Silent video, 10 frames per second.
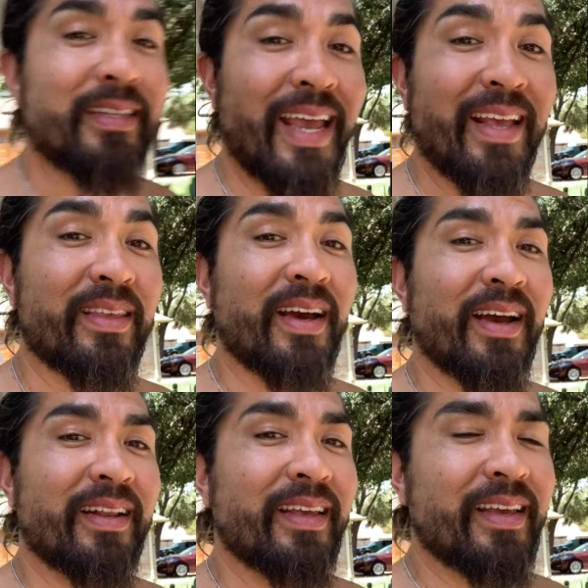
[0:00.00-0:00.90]
the 8th
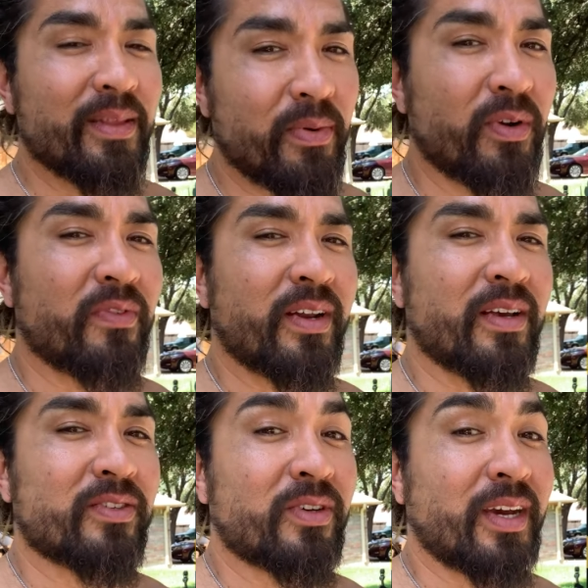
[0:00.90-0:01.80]
guide in the Bonafide
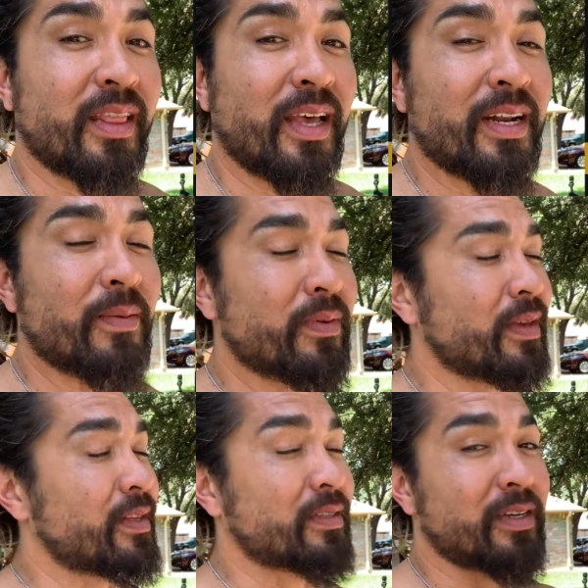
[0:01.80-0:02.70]
Hustler guide lineup.
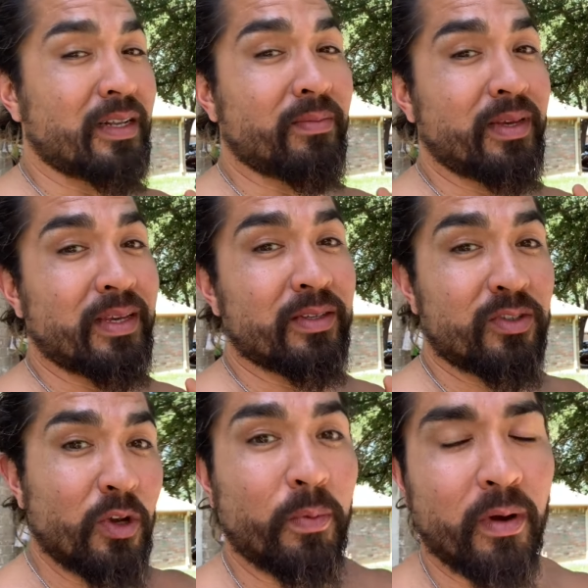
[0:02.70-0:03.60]
It's gonna be
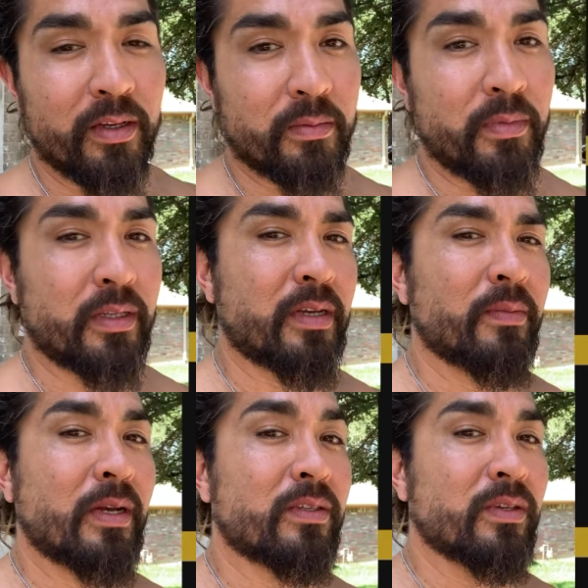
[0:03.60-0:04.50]
super awesome, but it's
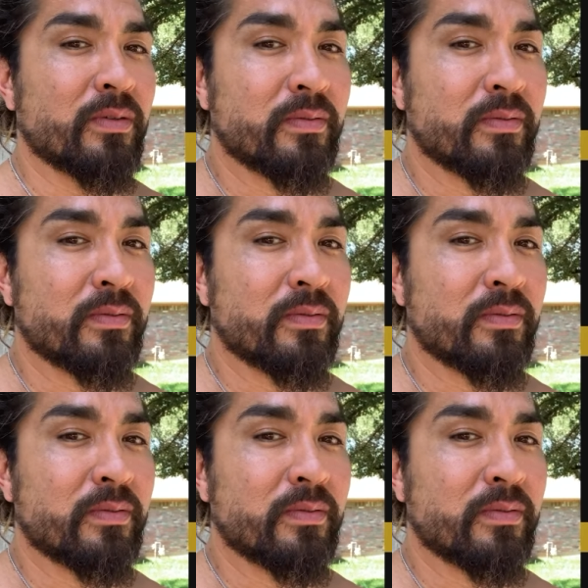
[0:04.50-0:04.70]
coming out soon.